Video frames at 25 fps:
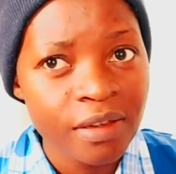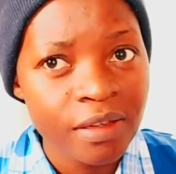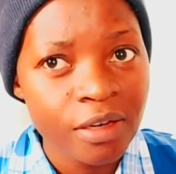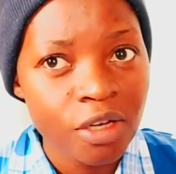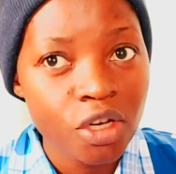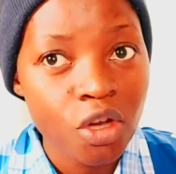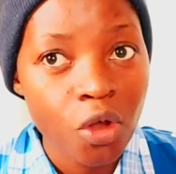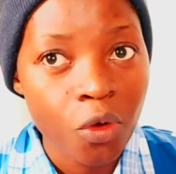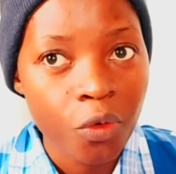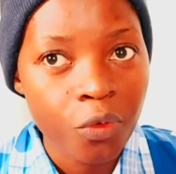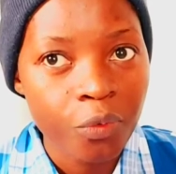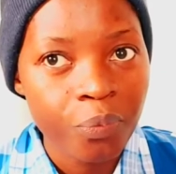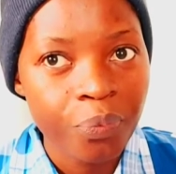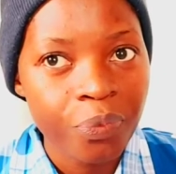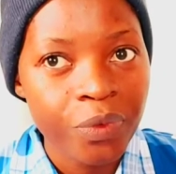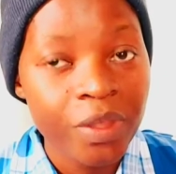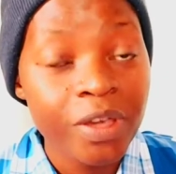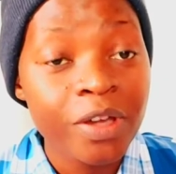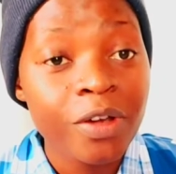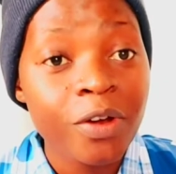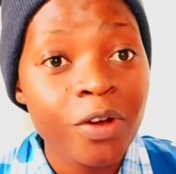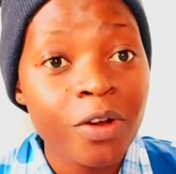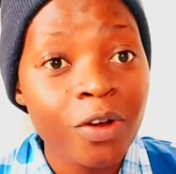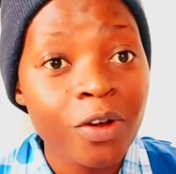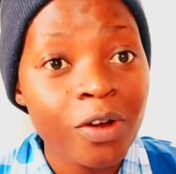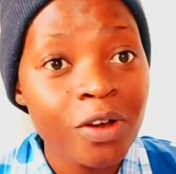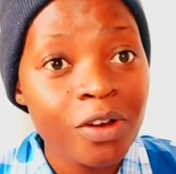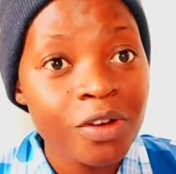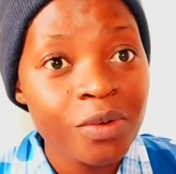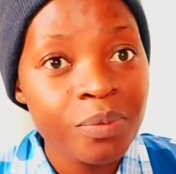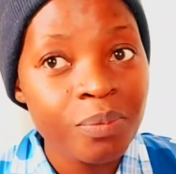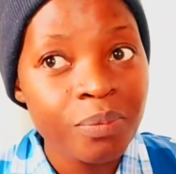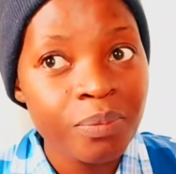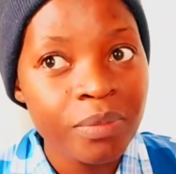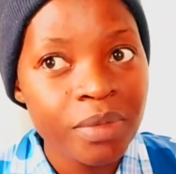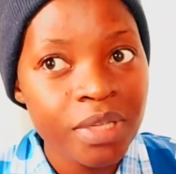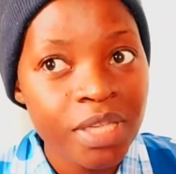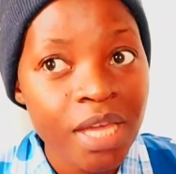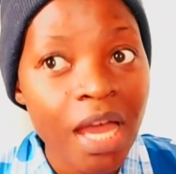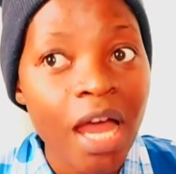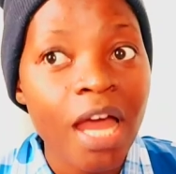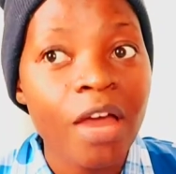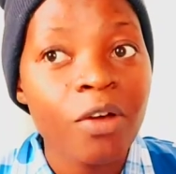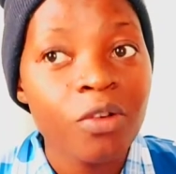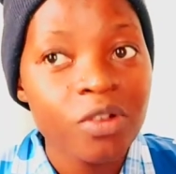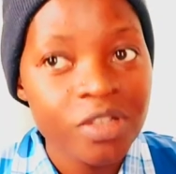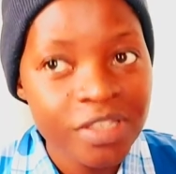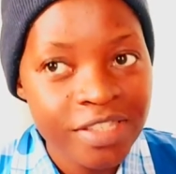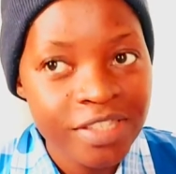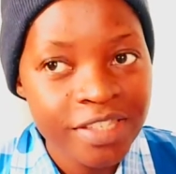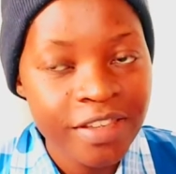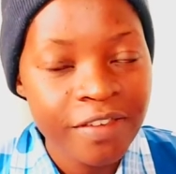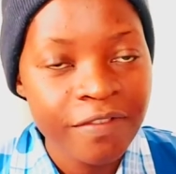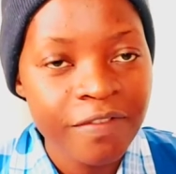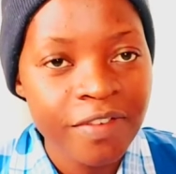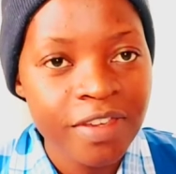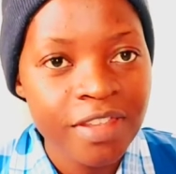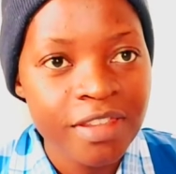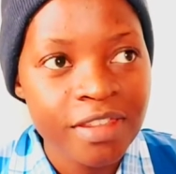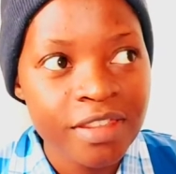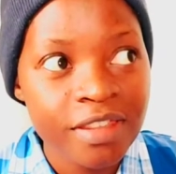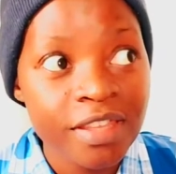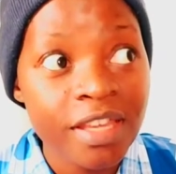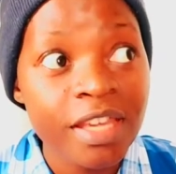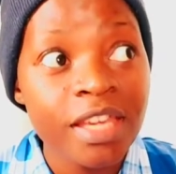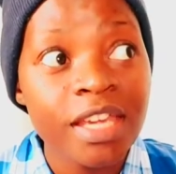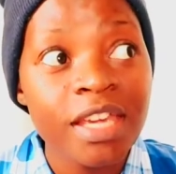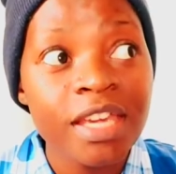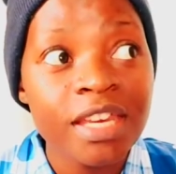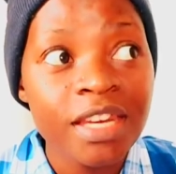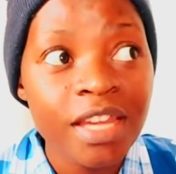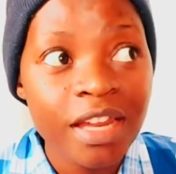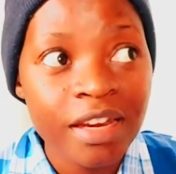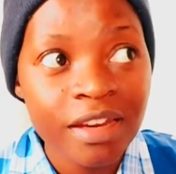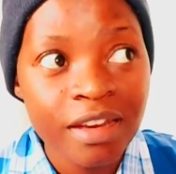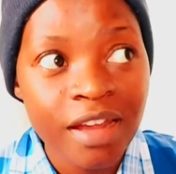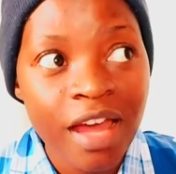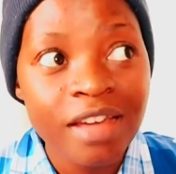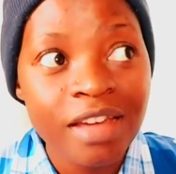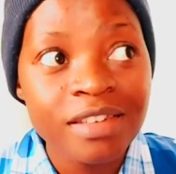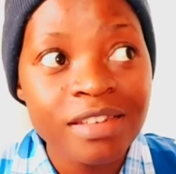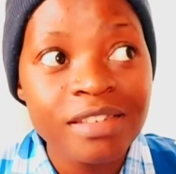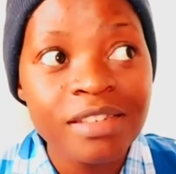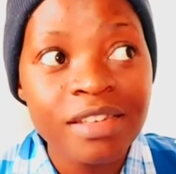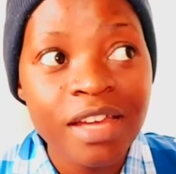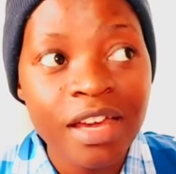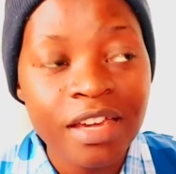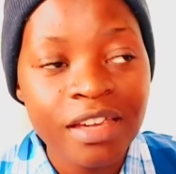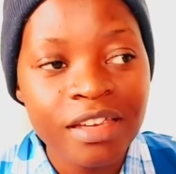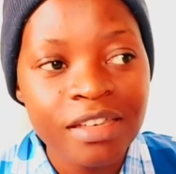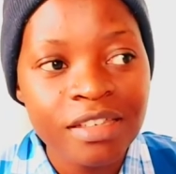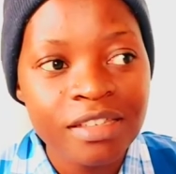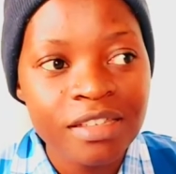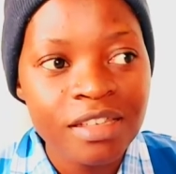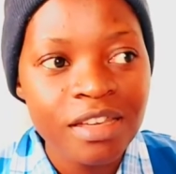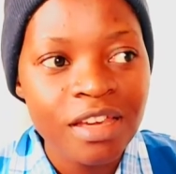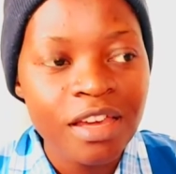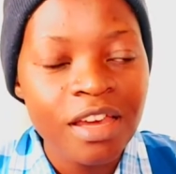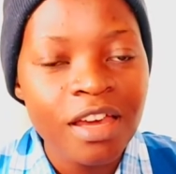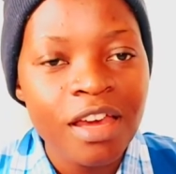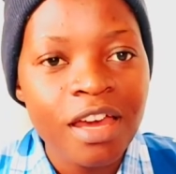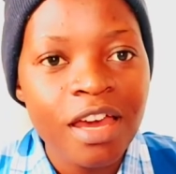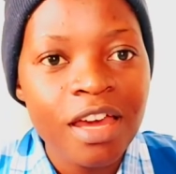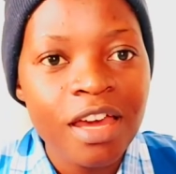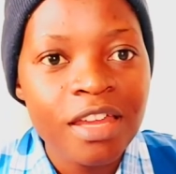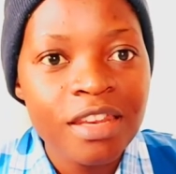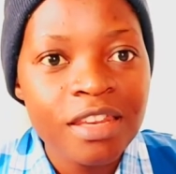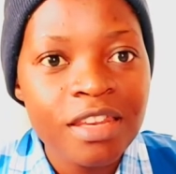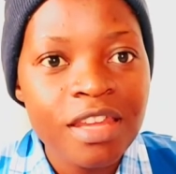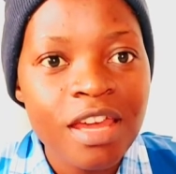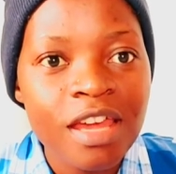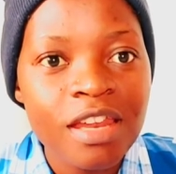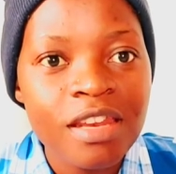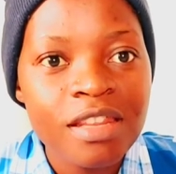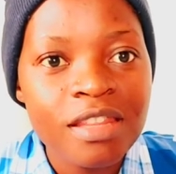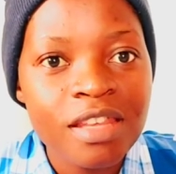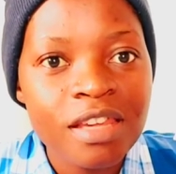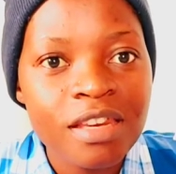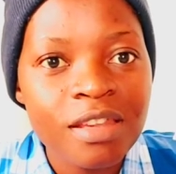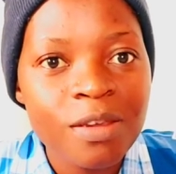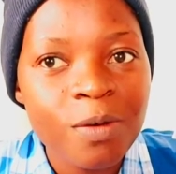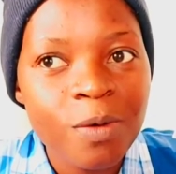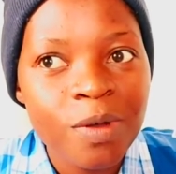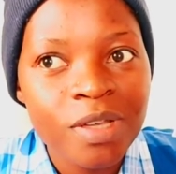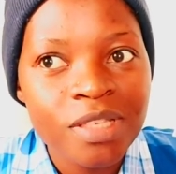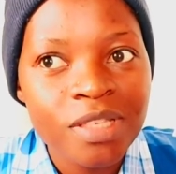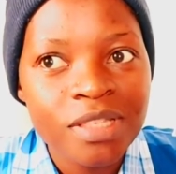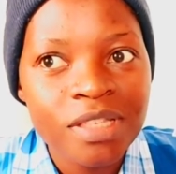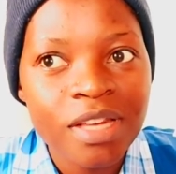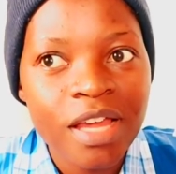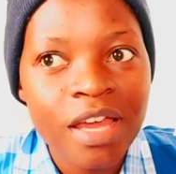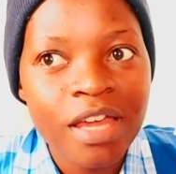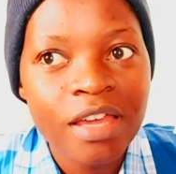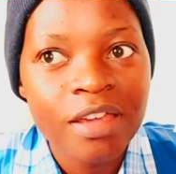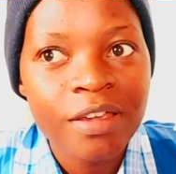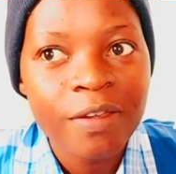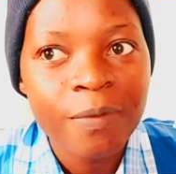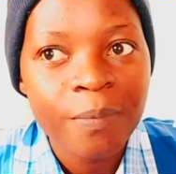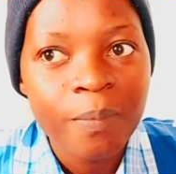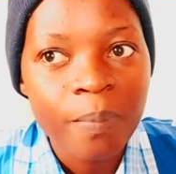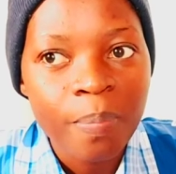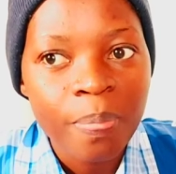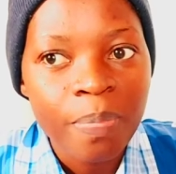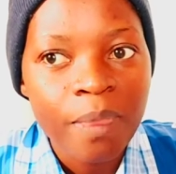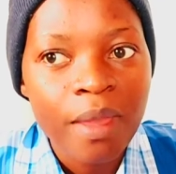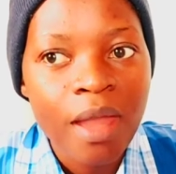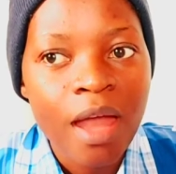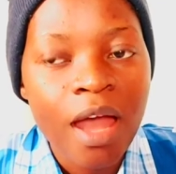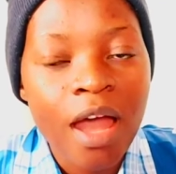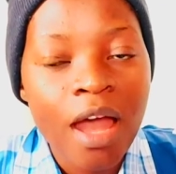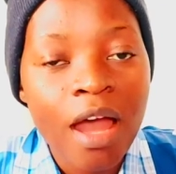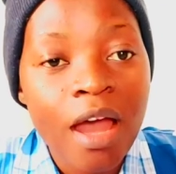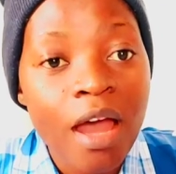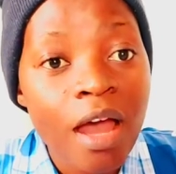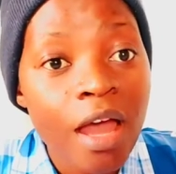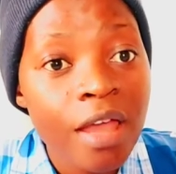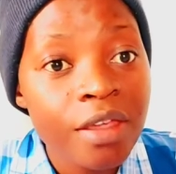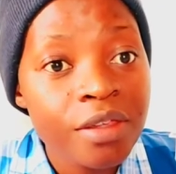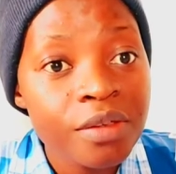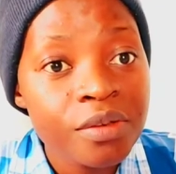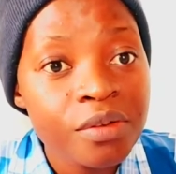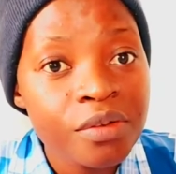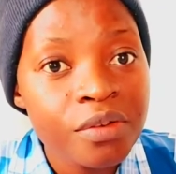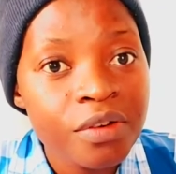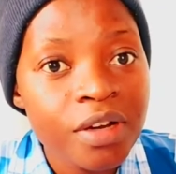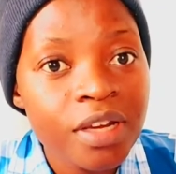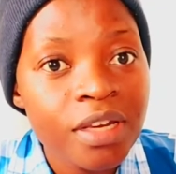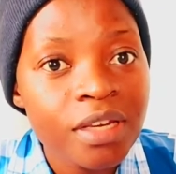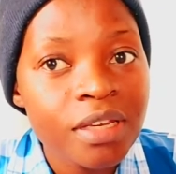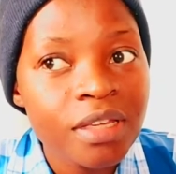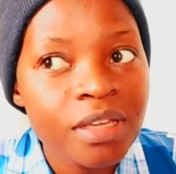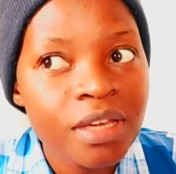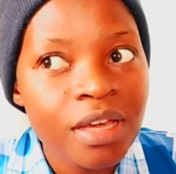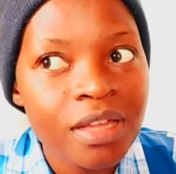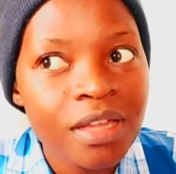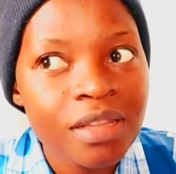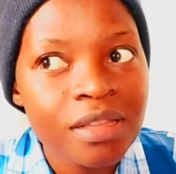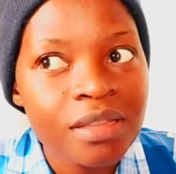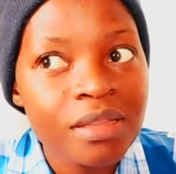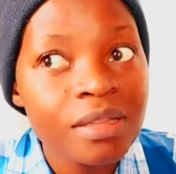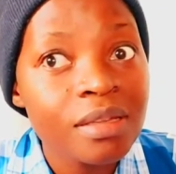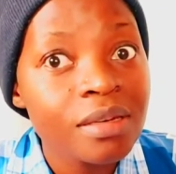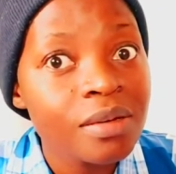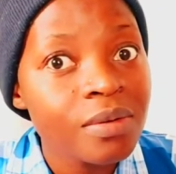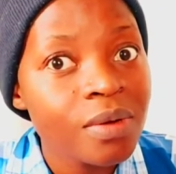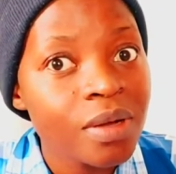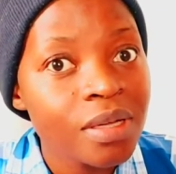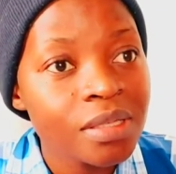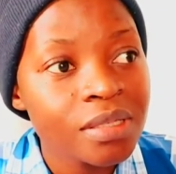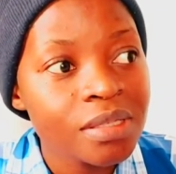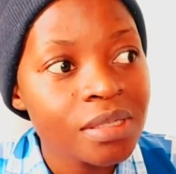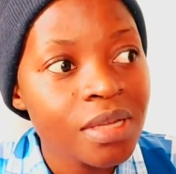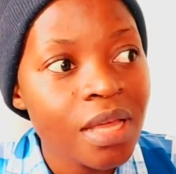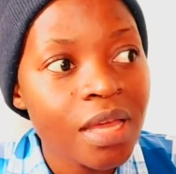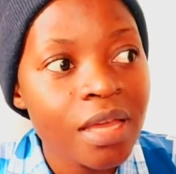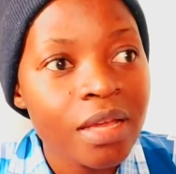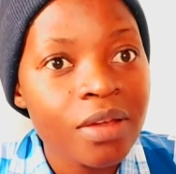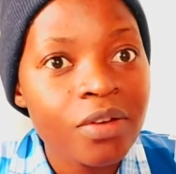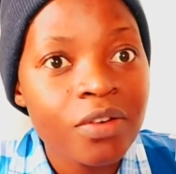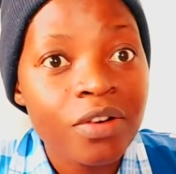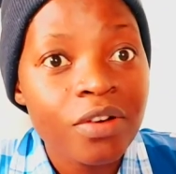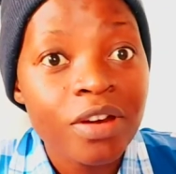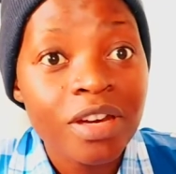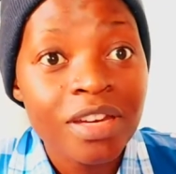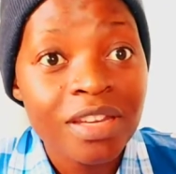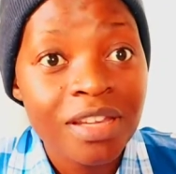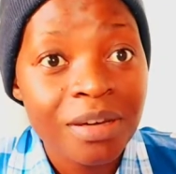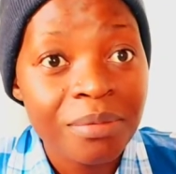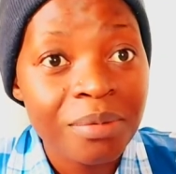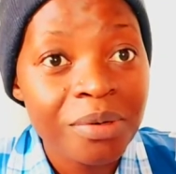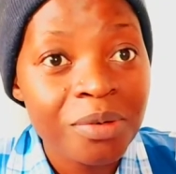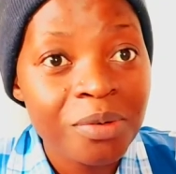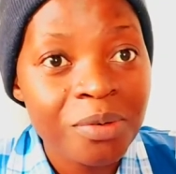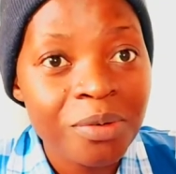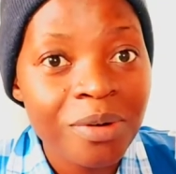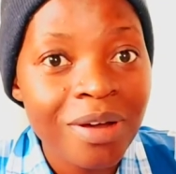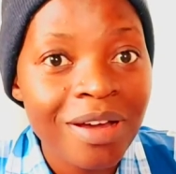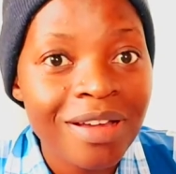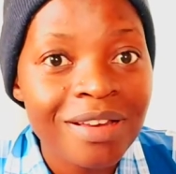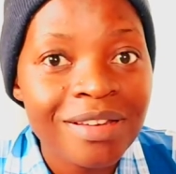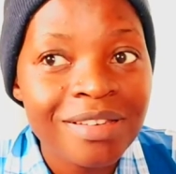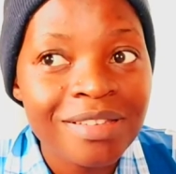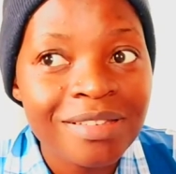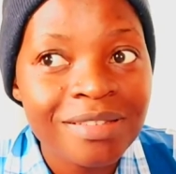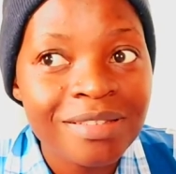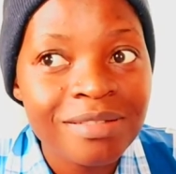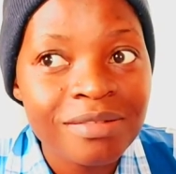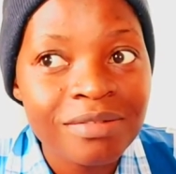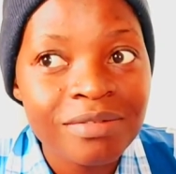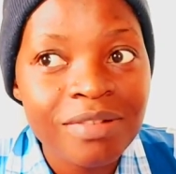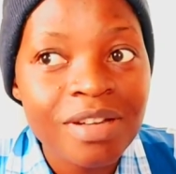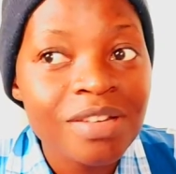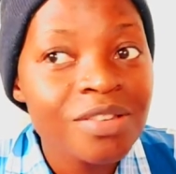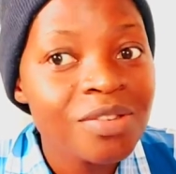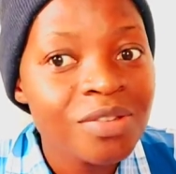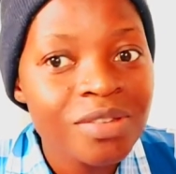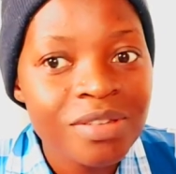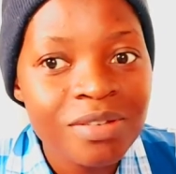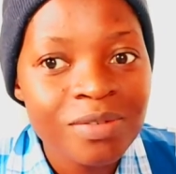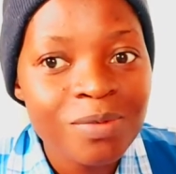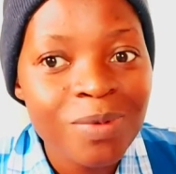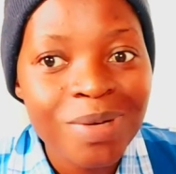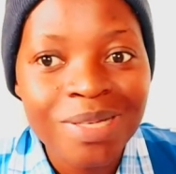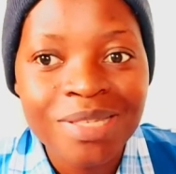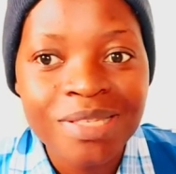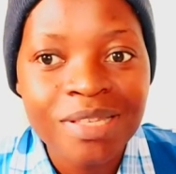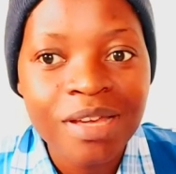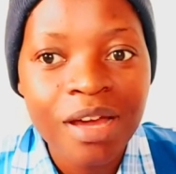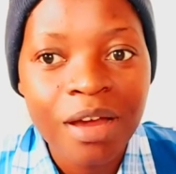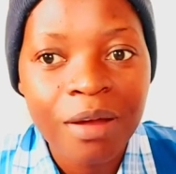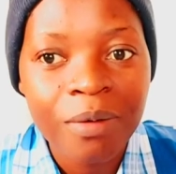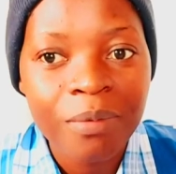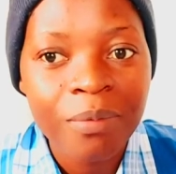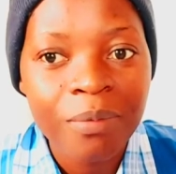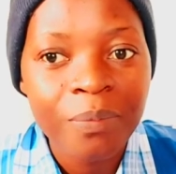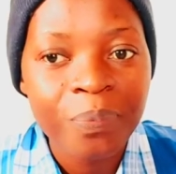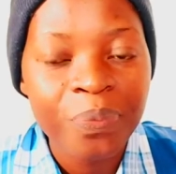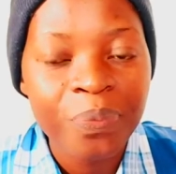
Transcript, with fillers: no he called me yeah on 7th in the, at night and he, then he was like uh, are you ready and then he was like ready about what what what's up